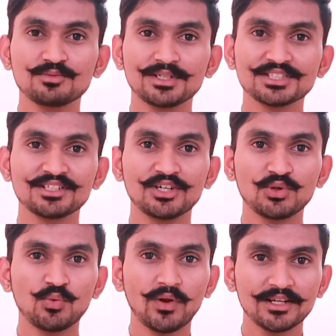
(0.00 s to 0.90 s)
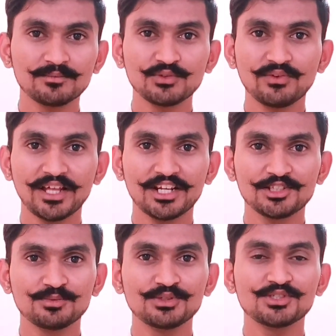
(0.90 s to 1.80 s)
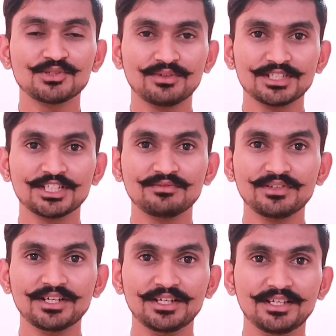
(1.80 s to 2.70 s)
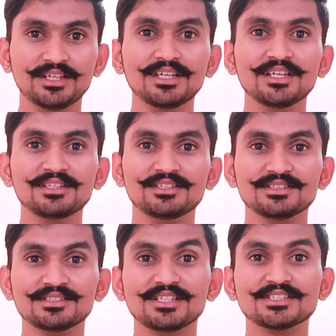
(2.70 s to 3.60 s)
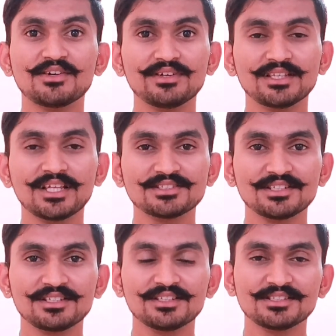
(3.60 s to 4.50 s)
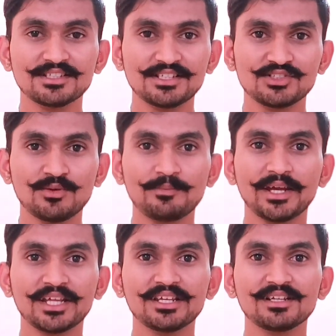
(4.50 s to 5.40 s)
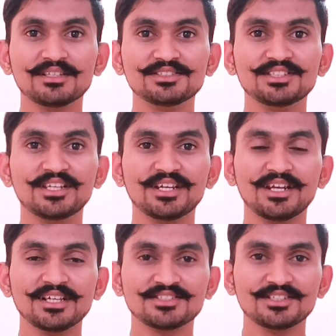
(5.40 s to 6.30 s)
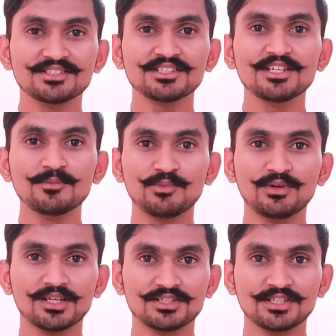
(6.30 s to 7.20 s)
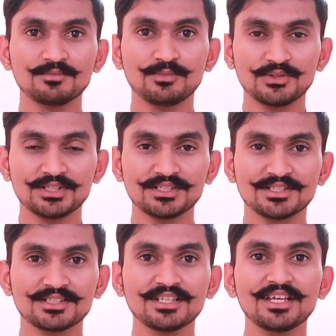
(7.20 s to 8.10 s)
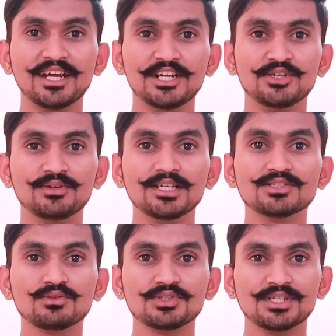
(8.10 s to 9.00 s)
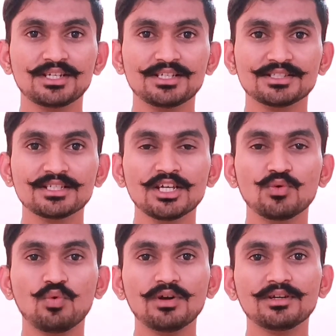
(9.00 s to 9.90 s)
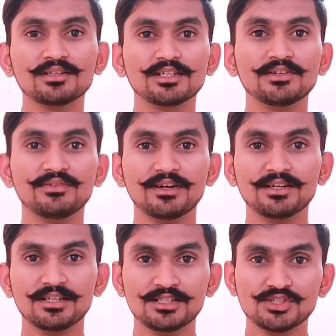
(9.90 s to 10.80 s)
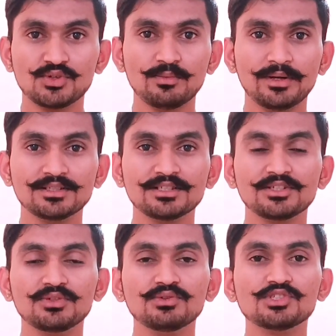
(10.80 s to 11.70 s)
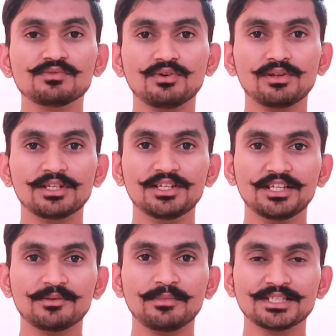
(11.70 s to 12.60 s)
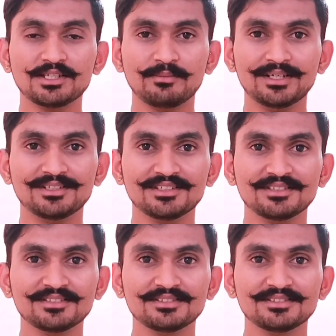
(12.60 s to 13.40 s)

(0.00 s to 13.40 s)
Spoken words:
Rajkumar Singh Rathod. Welcome to Fly Rajputs towards infinity. This is the 7th lecture in the series of mechanical engineering lectures, production process. And today's question is, what are the different instruments used for linear measurement?